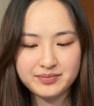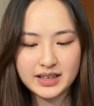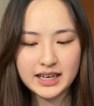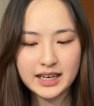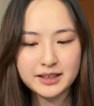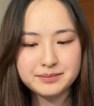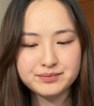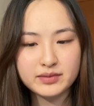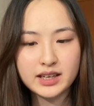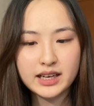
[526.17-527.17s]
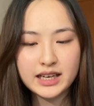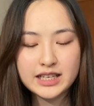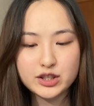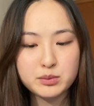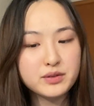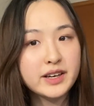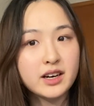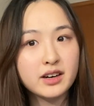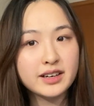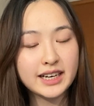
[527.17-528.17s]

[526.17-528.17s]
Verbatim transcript: Um, so moving on,